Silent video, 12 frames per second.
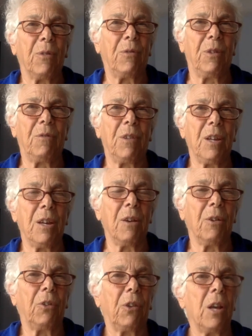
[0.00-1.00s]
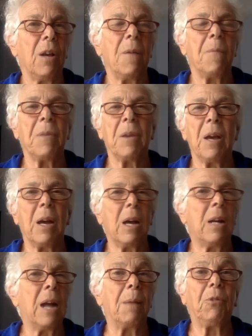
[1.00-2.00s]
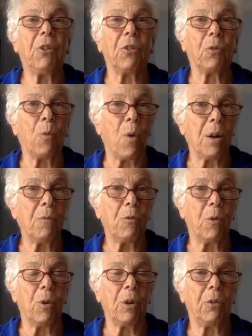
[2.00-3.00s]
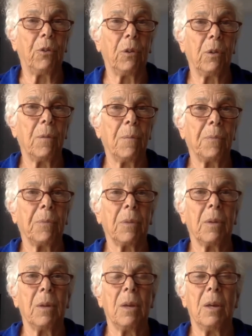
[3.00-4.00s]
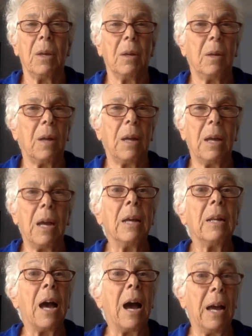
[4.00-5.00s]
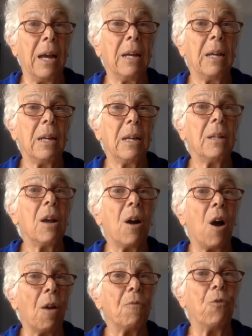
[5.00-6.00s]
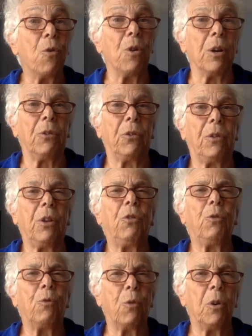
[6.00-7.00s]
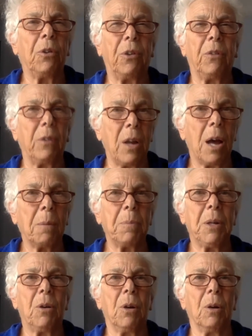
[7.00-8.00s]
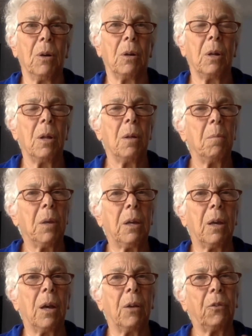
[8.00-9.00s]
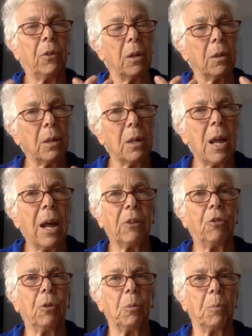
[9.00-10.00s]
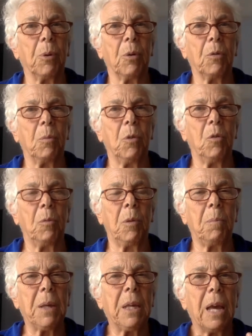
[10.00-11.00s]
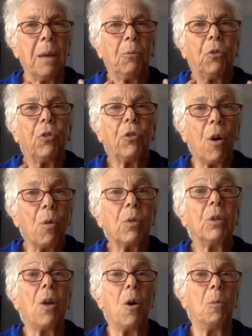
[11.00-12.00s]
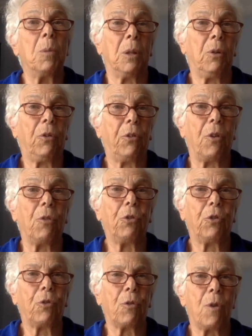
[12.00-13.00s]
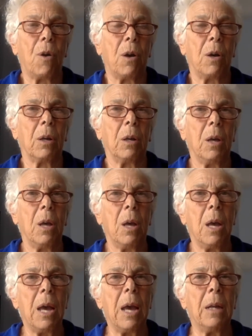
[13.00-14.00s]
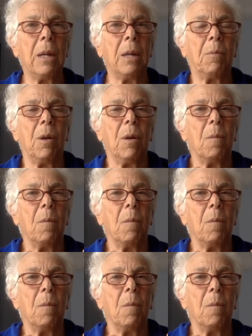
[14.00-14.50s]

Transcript: for 50 years, and I'm just one voice. And I, our voice, this voice has not been heard because the natural birth movement became so global and so strong, and it